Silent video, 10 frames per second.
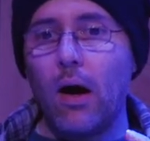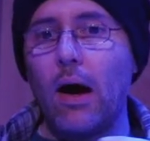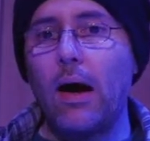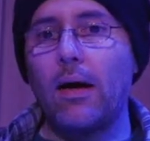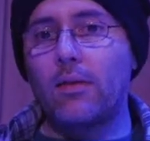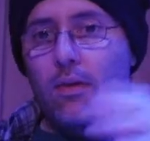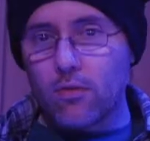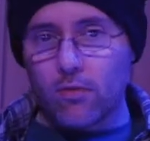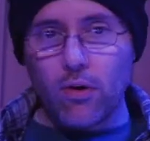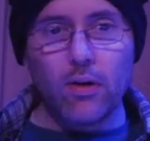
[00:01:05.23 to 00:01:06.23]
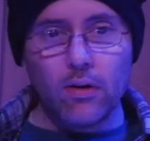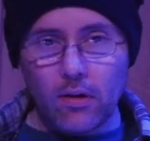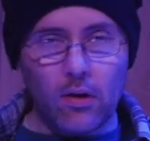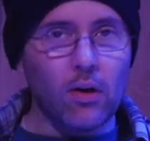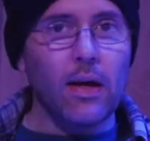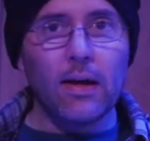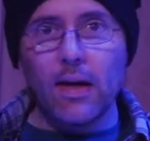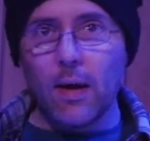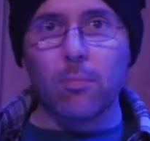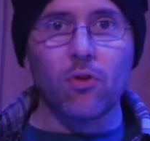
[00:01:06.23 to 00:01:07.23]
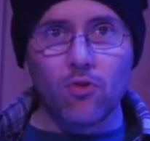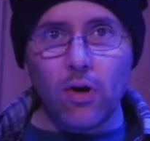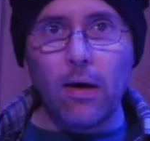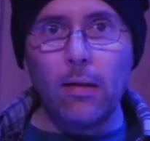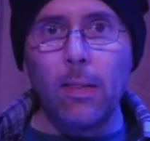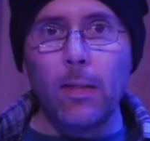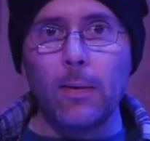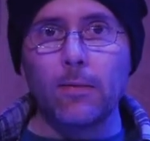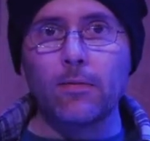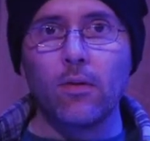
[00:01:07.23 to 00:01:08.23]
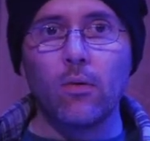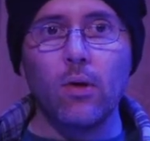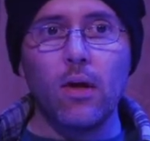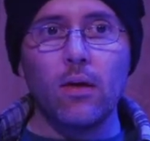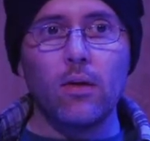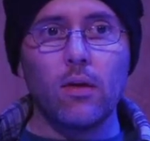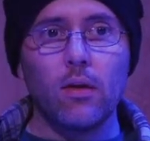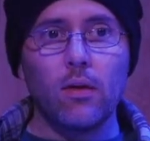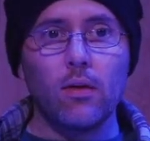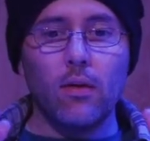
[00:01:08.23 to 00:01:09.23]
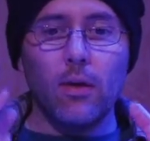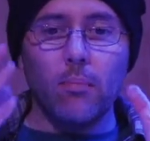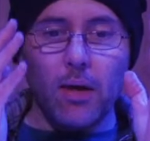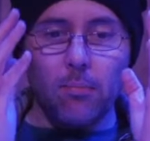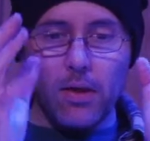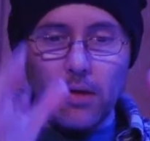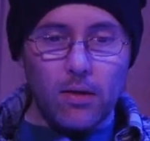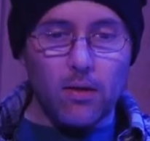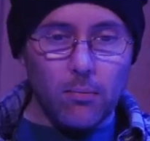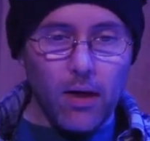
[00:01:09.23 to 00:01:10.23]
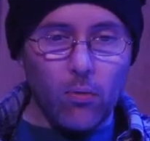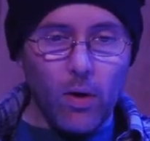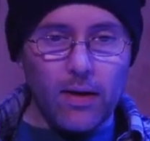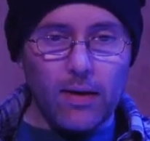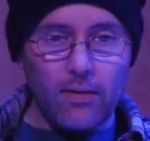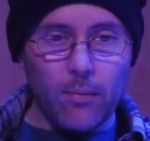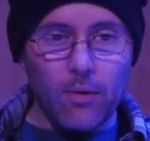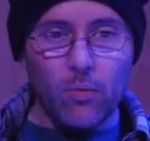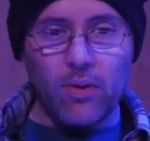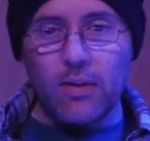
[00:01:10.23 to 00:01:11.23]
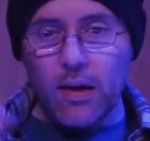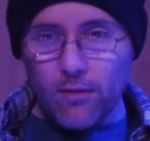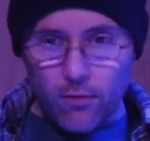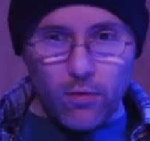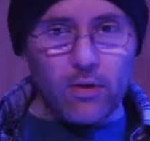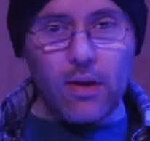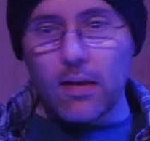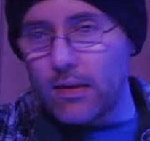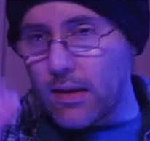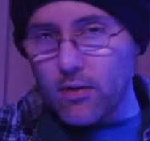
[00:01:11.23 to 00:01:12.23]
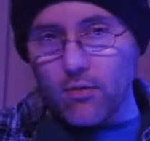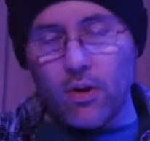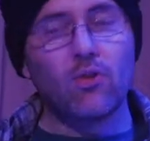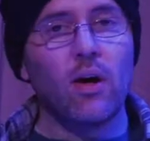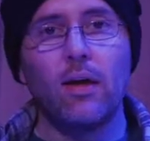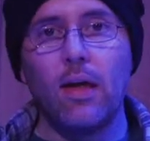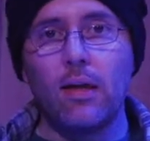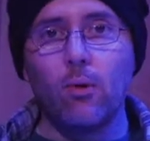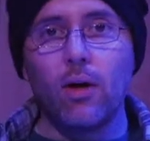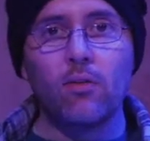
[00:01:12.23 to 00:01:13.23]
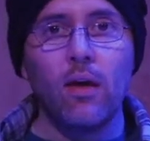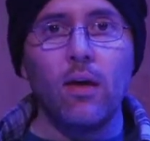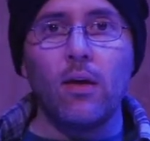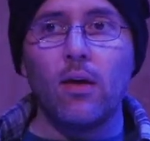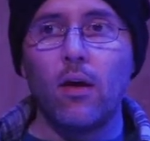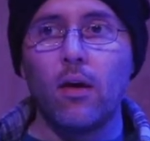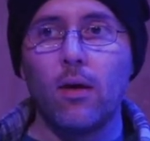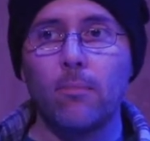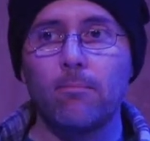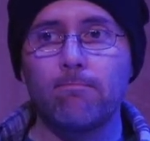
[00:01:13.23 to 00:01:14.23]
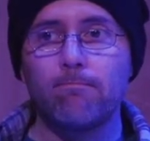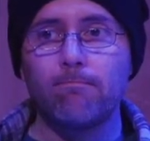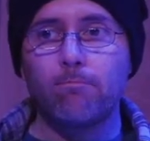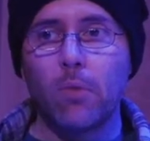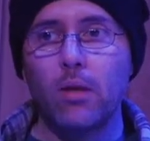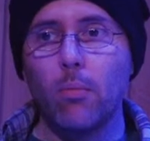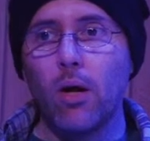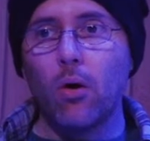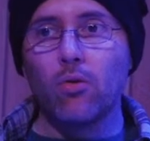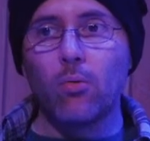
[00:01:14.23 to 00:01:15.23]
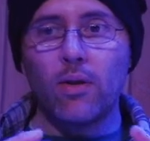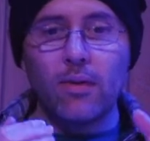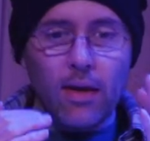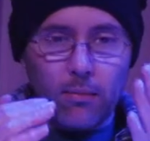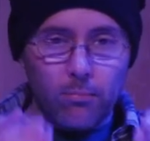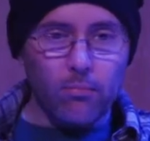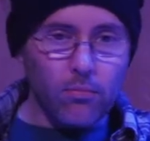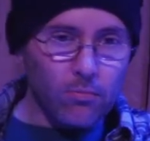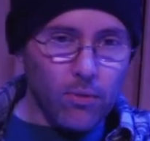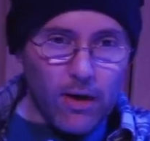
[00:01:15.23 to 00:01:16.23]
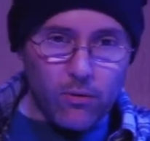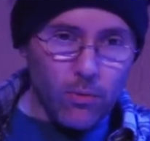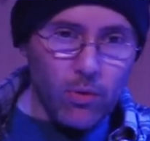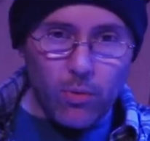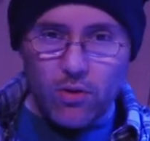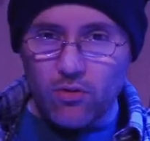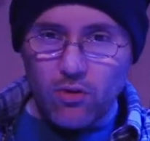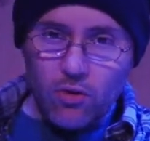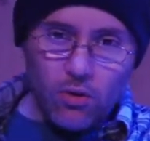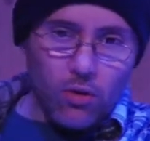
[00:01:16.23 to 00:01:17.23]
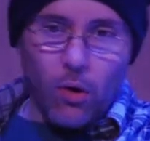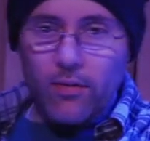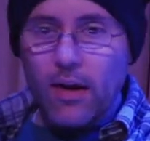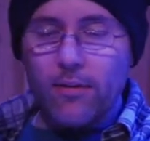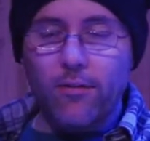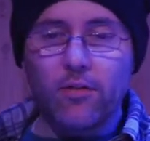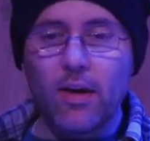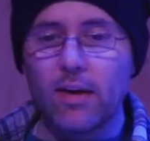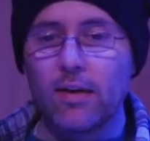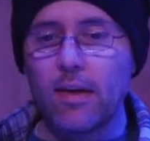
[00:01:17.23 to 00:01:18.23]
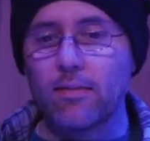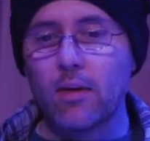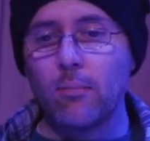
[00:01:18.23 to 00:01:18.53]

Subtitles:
on this great, kind of capper shot. So it might be, you might want to get something with the dance floor yelling. That's a great shot anyways. And you might also want to say, hey, bride and groom, could we just go outside for a second, get